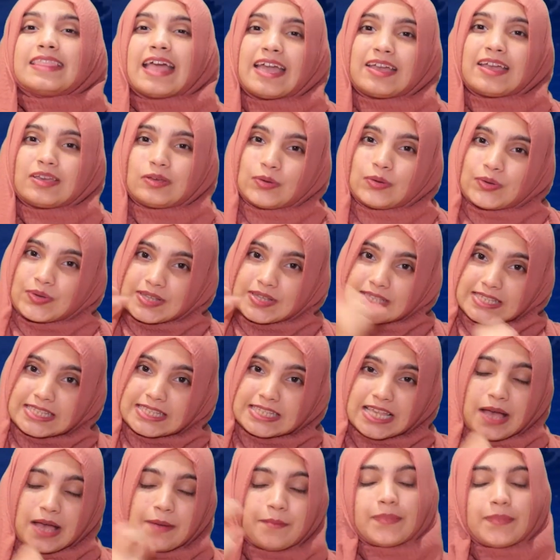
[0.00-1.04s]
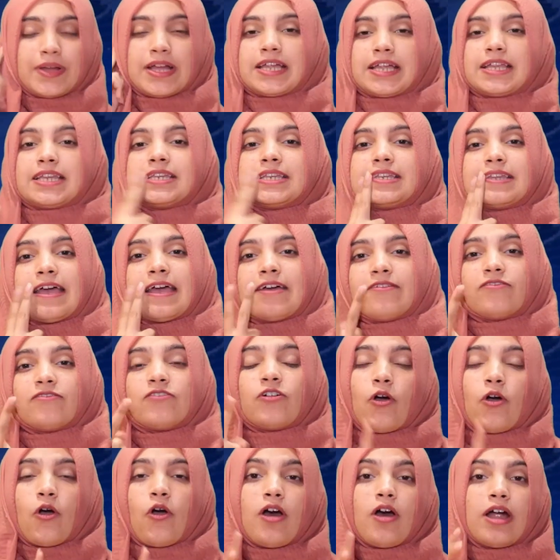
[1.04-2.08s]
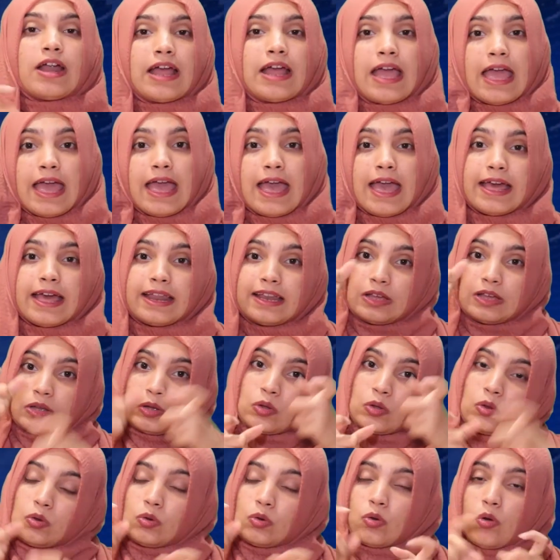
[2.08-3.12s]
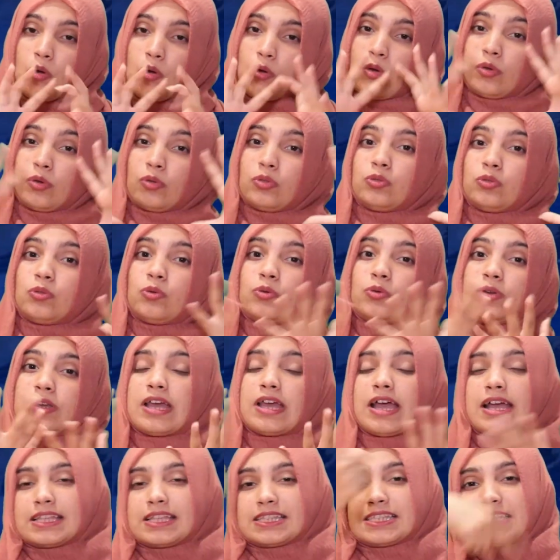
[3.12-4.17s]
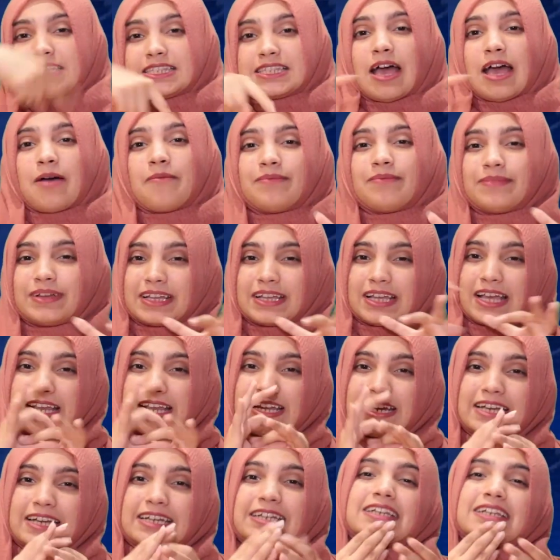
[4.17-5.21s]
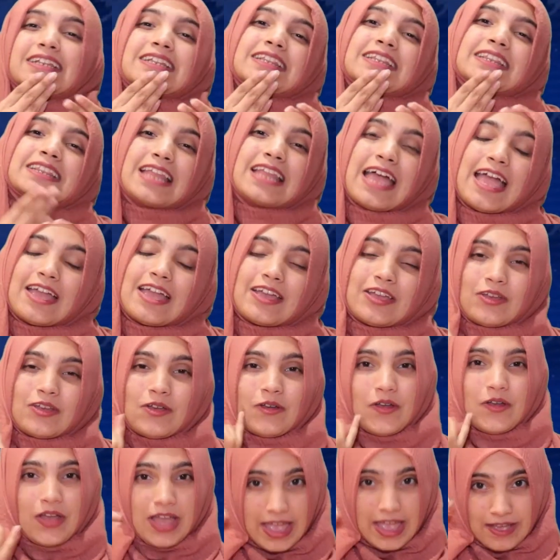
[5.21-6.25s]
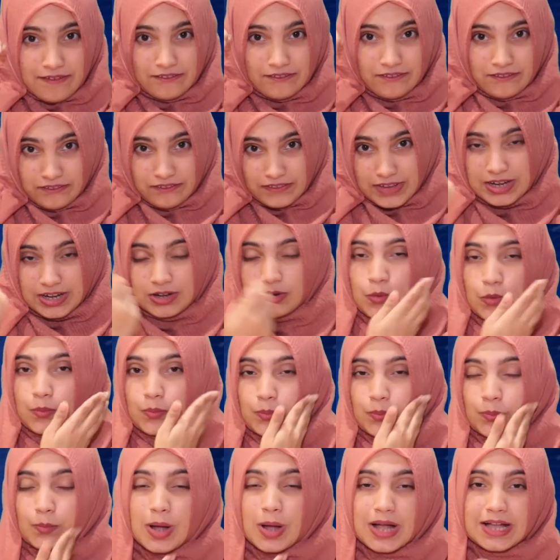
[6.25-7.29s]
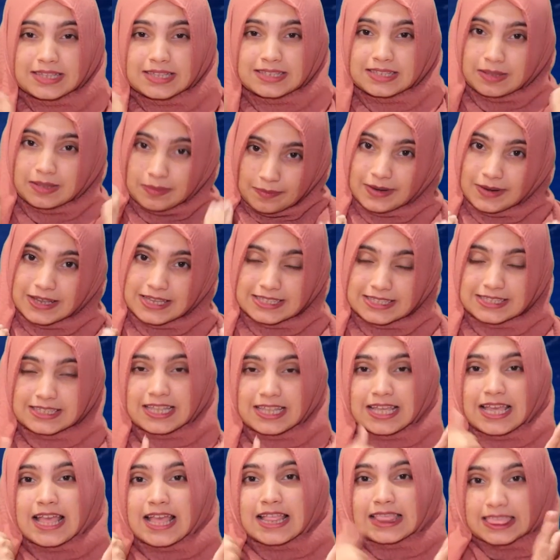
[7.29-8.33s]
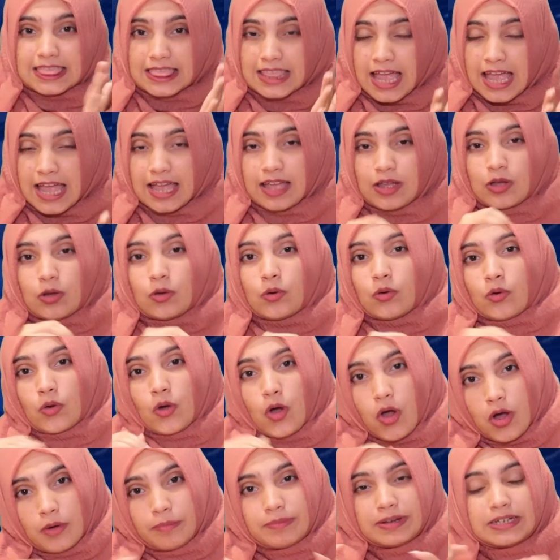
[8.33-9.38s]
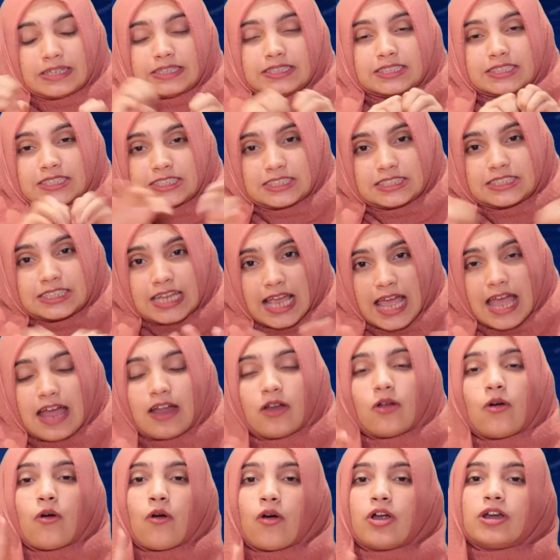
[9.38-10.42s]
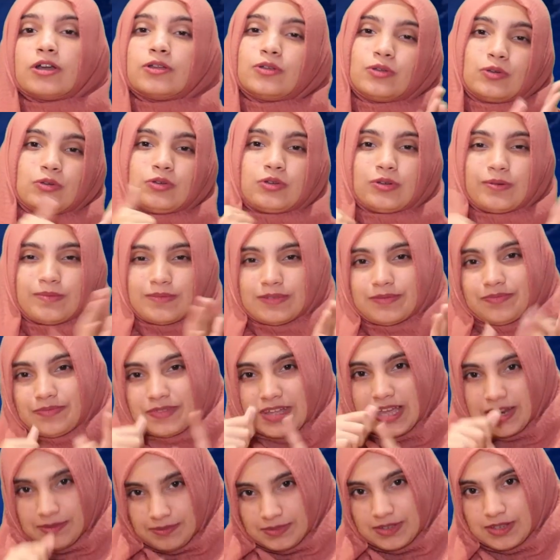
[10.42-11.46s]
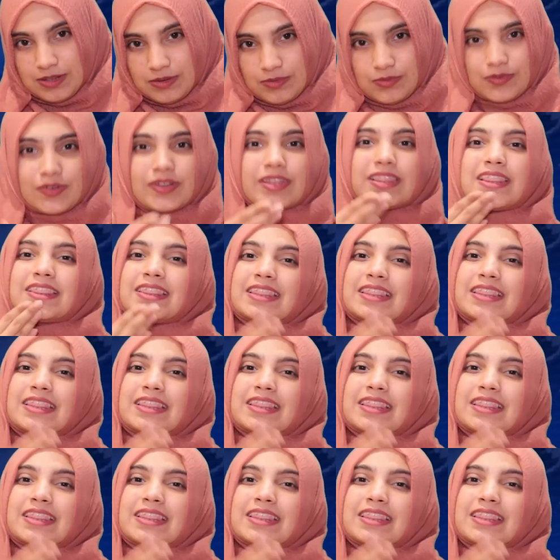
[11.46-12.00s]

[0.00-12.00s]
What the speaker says: Thank you to all the deaf and hearing people around the world for connecting with us. If you enjoy the video, please like, comment, share, and subscribe.